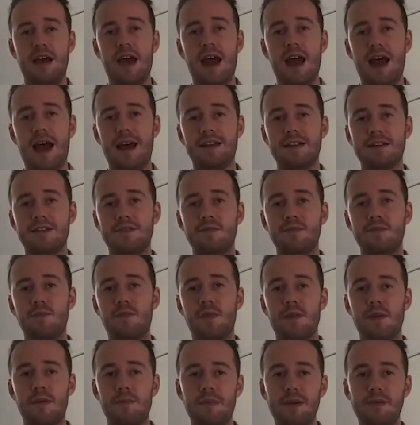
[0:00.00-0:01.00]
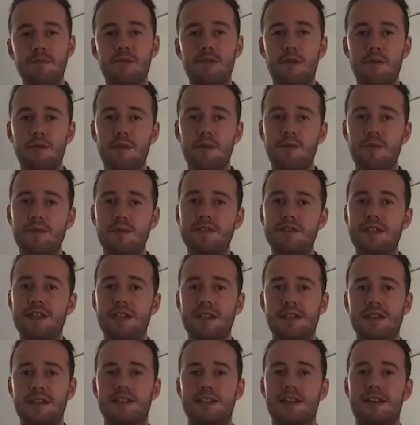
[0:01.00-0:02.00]
And the big problem that we've seen
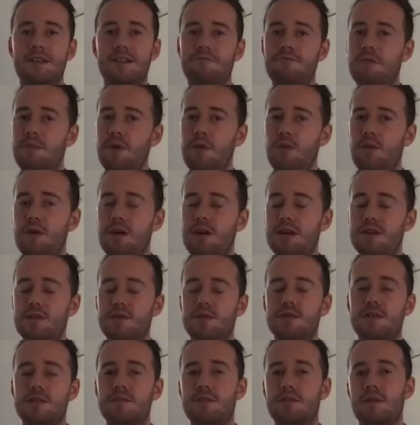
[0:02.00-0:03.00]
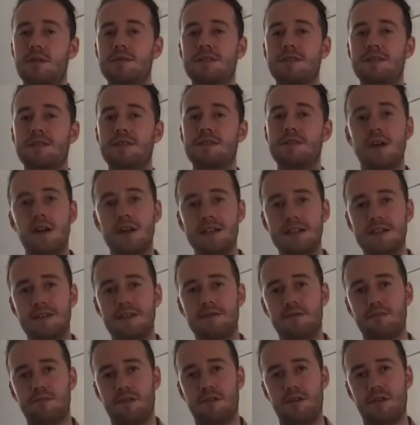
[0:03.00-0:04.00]
is, say, remote workers will sometimes have slightly
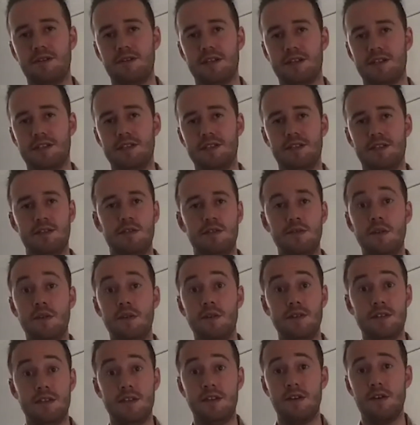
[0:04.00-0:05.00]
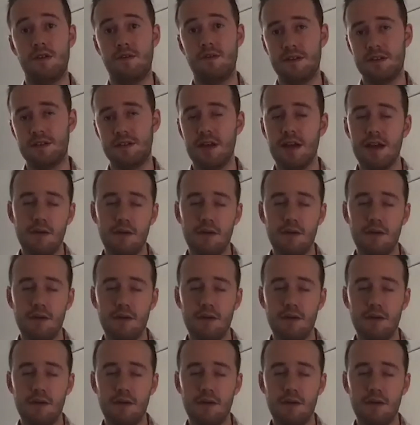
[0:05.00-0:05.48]
different processes to those in the office,